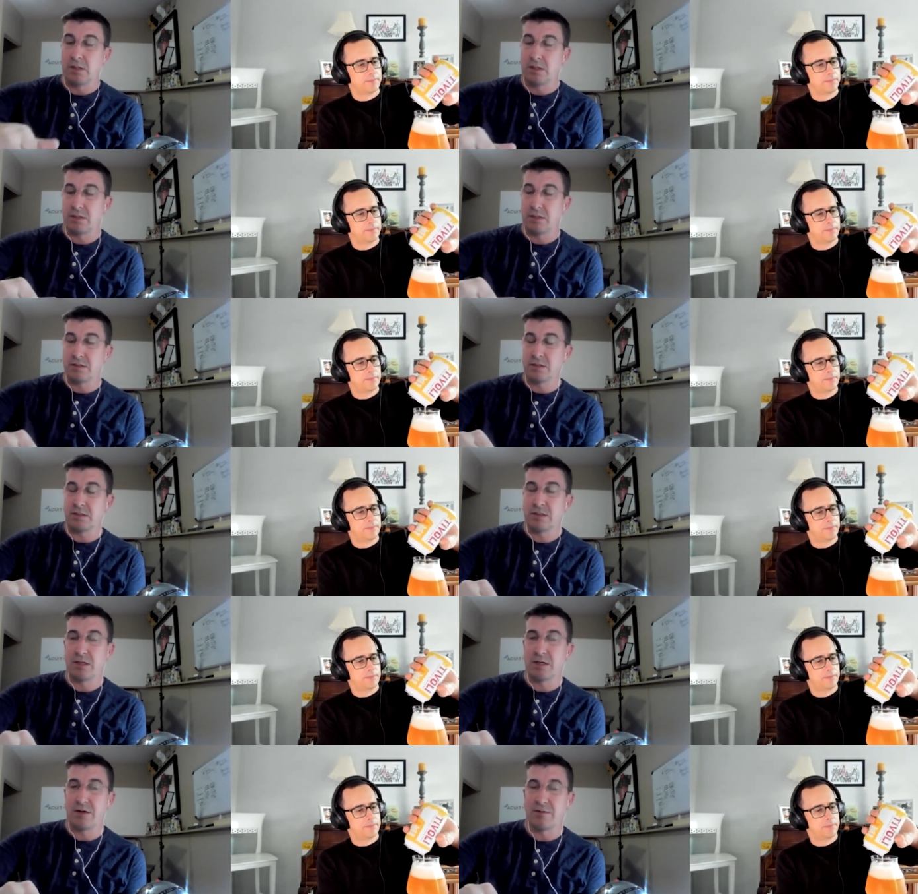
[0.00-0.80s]
Speaker 1: see
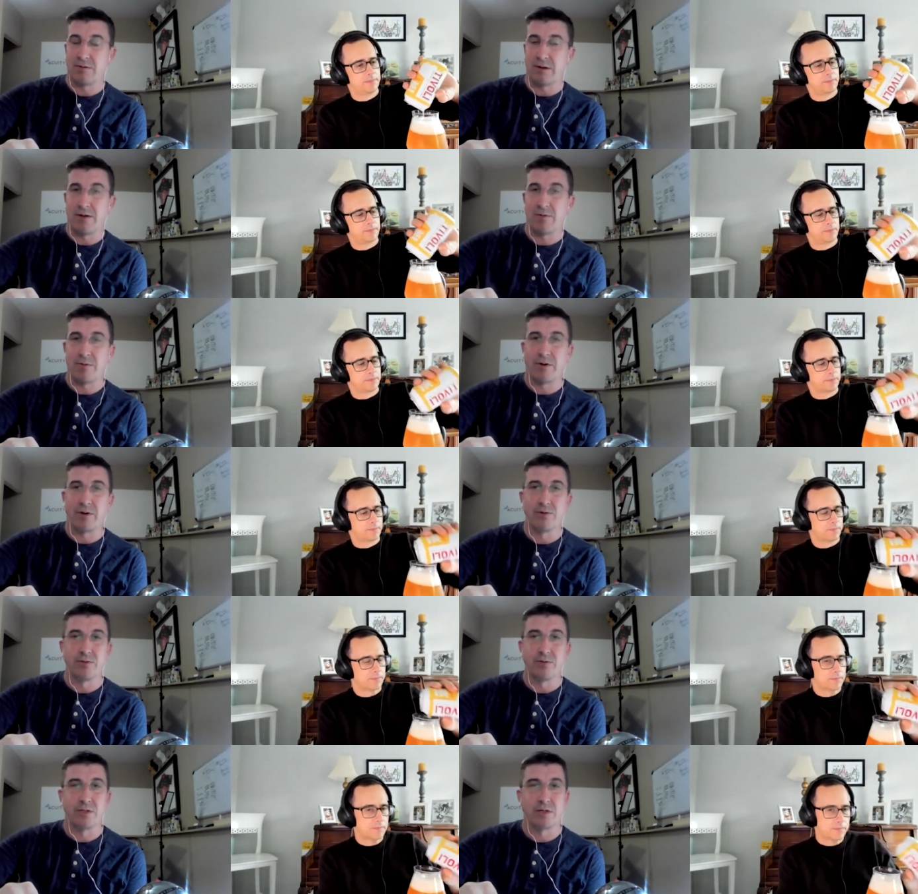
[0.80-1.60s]
how how it
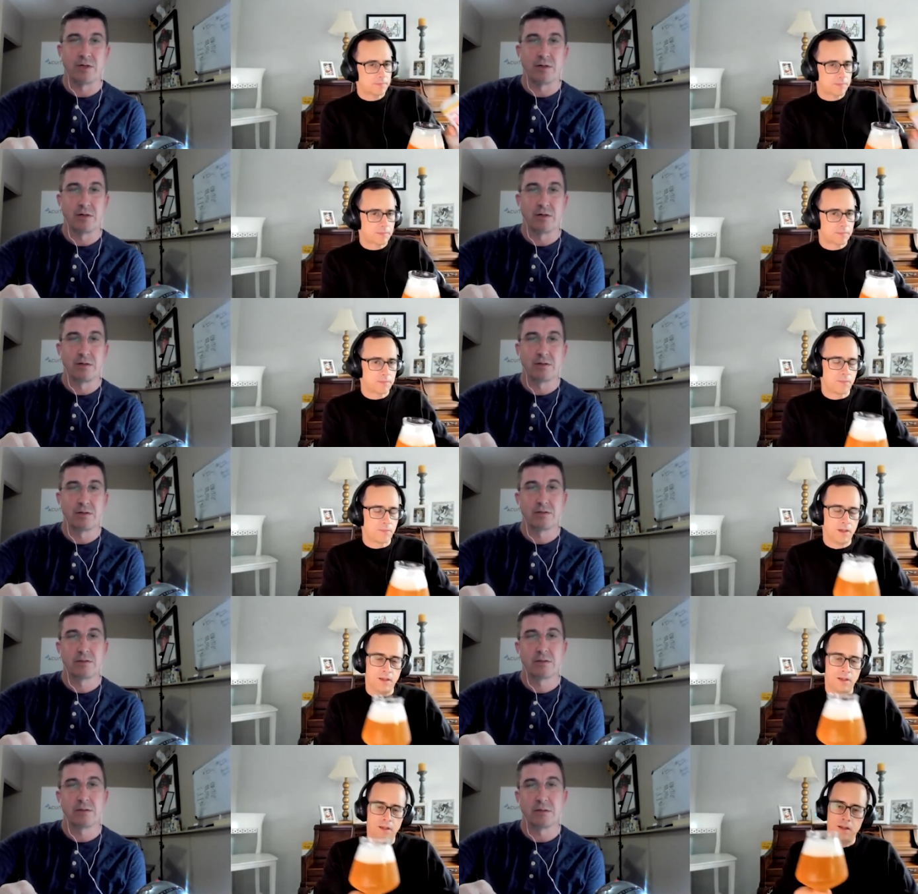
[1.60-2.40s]
goes here.
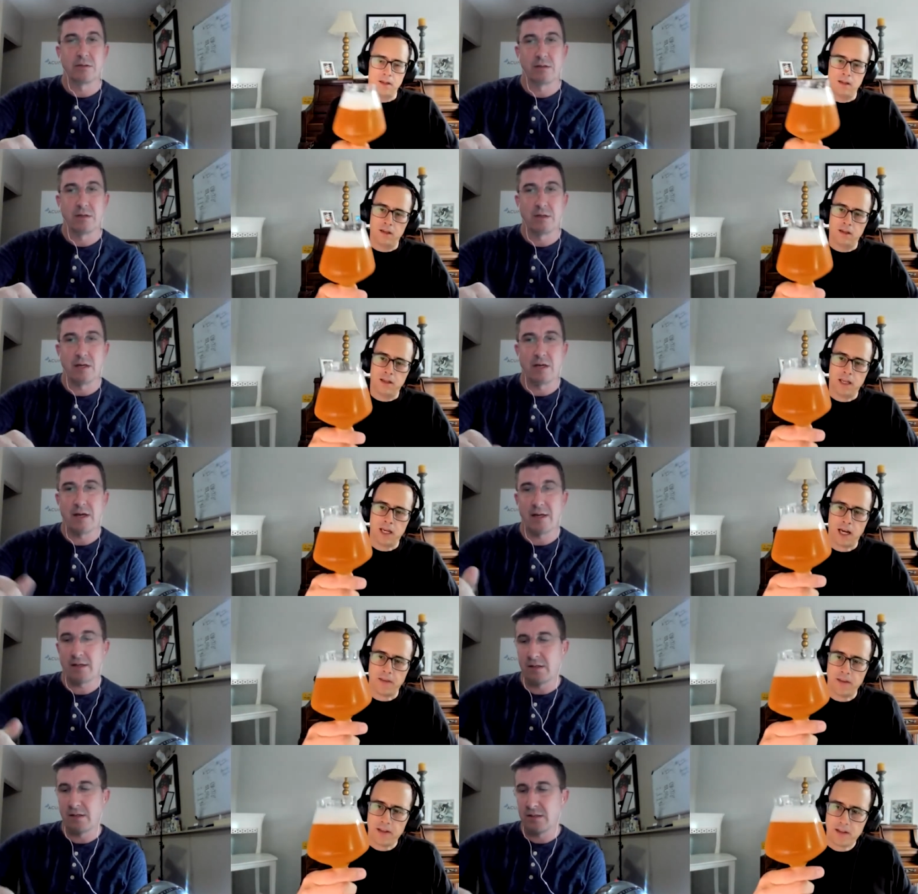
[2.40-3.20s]
So I
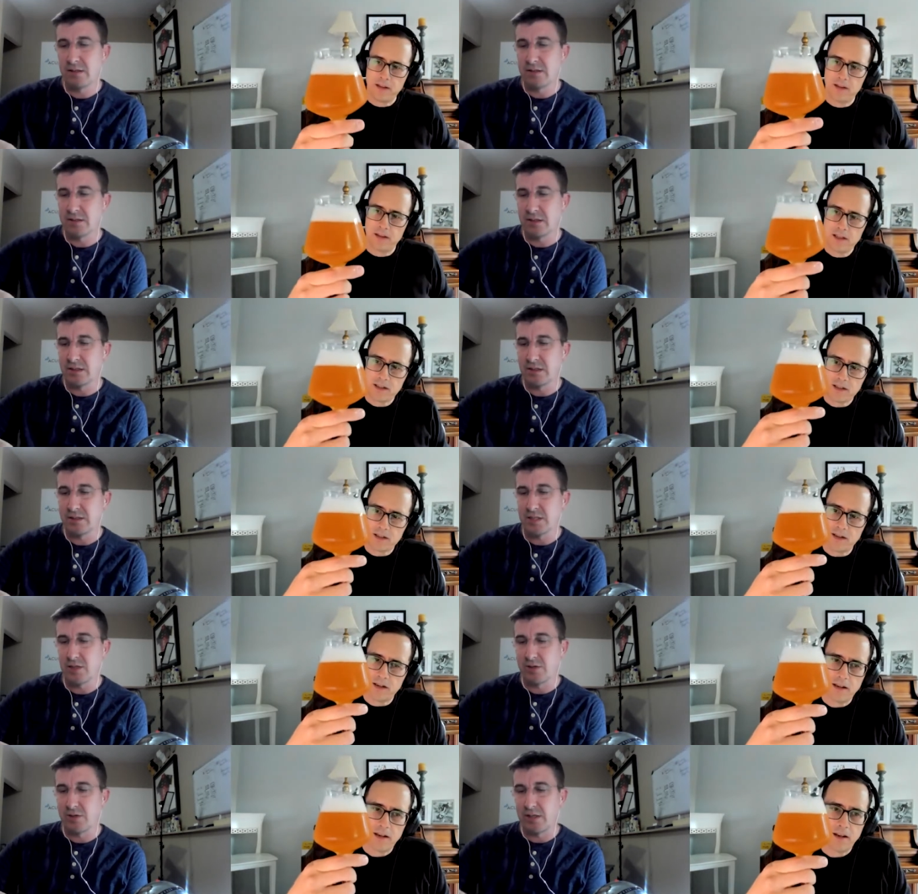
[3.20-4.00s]
had yeah, these at the
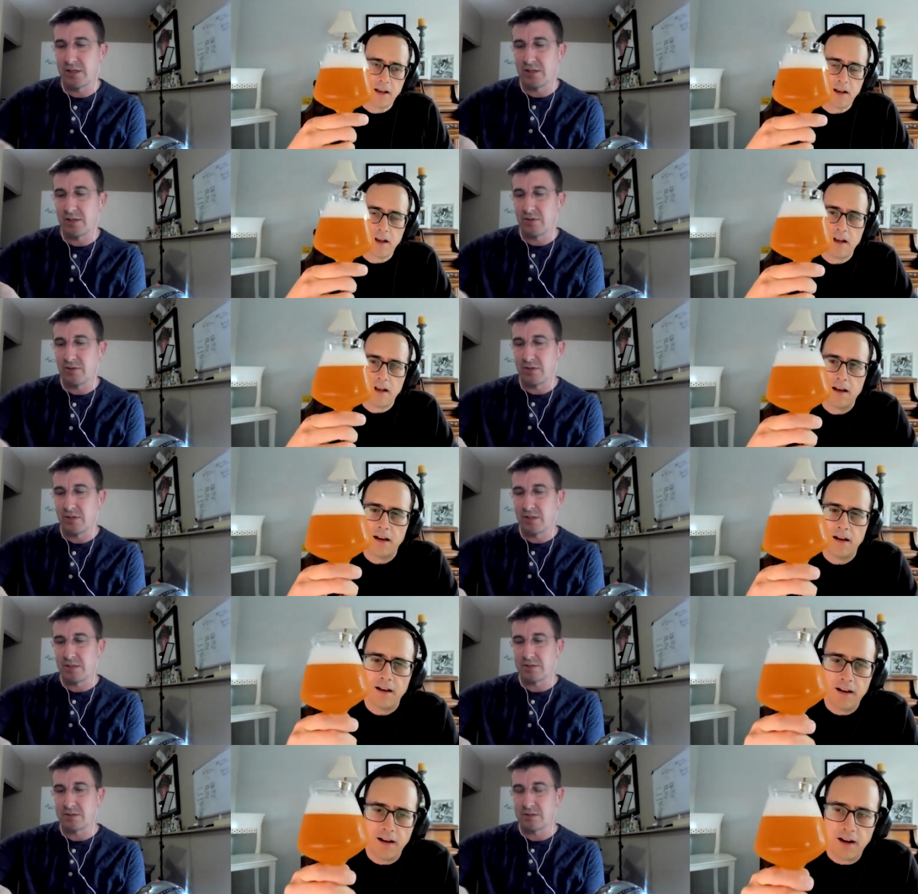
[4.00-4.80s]
tailgate the other
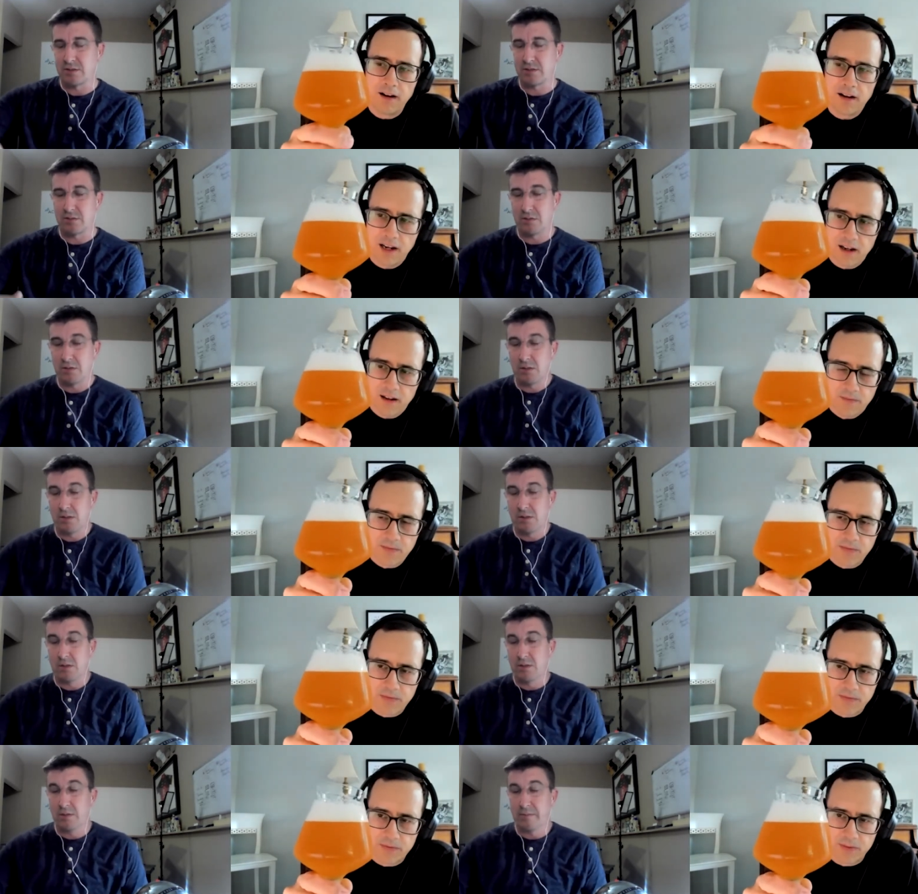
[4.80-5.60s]
day. So oh, yeah,
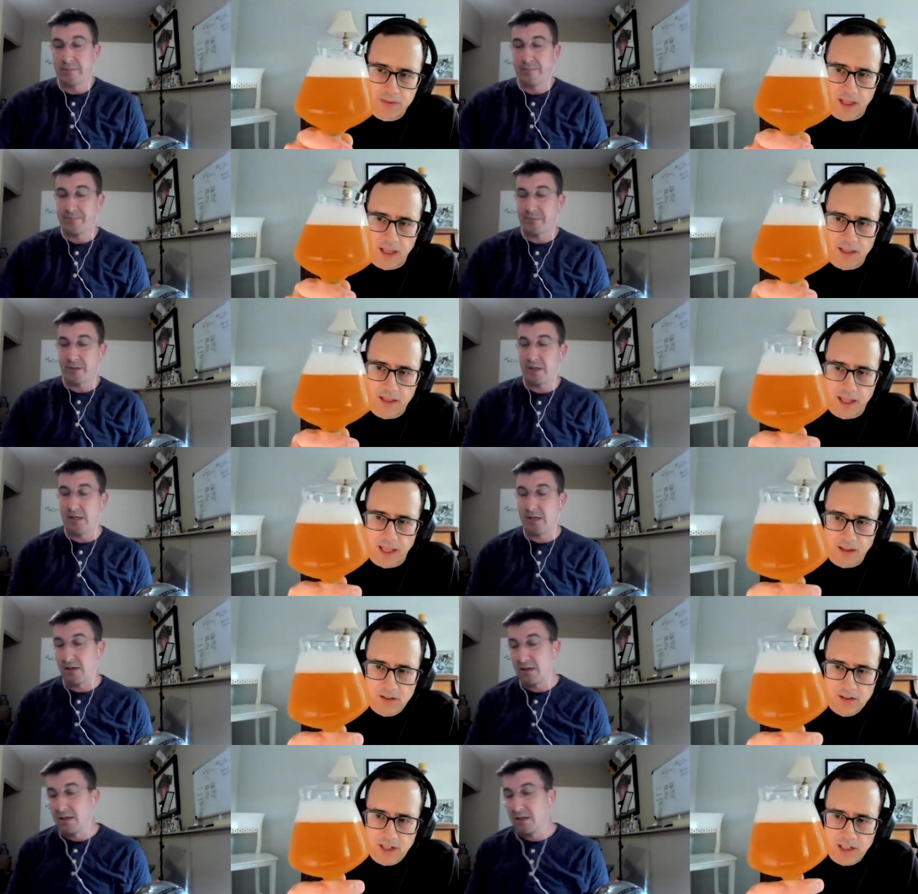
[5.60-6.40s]

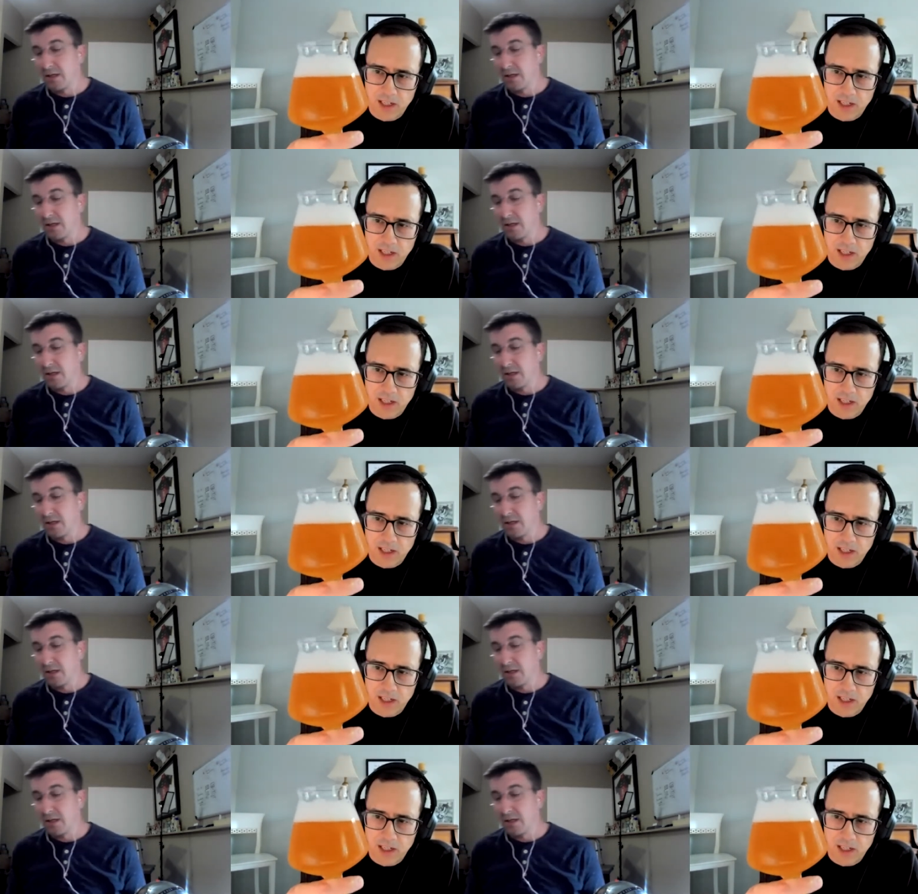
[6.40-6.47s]
I, looks like